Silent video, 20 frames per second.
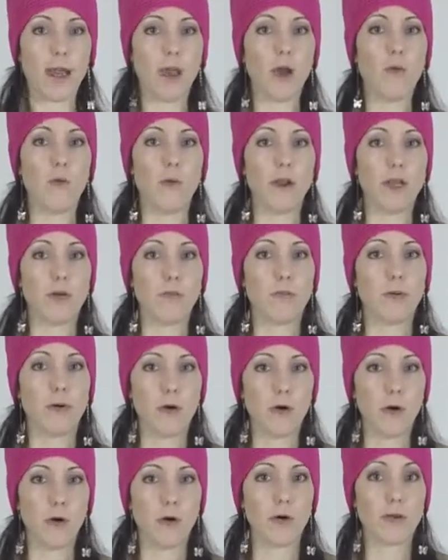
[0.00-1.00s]
When you
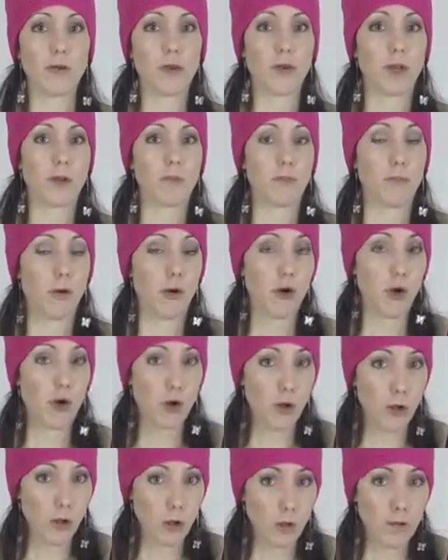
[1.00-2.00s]
pull, you're going to
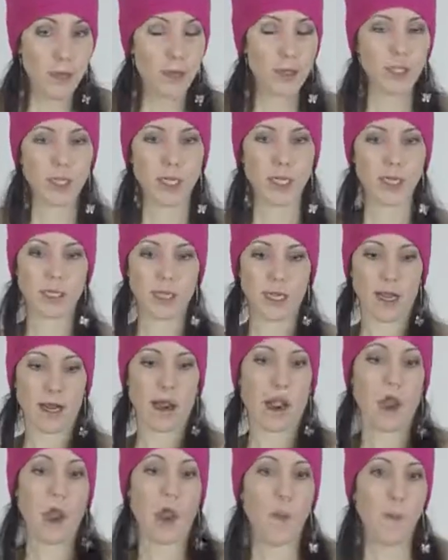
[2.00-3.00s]
pull your chest in.
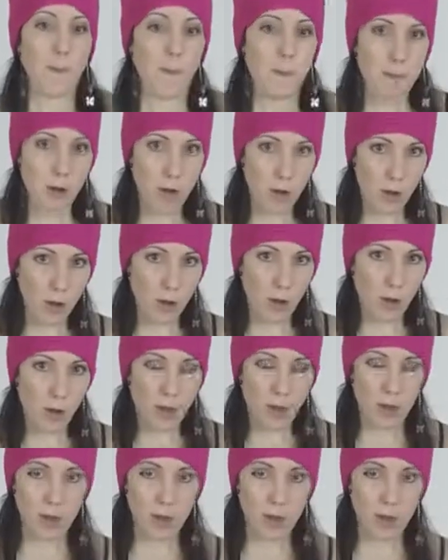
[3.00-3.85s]
Pull.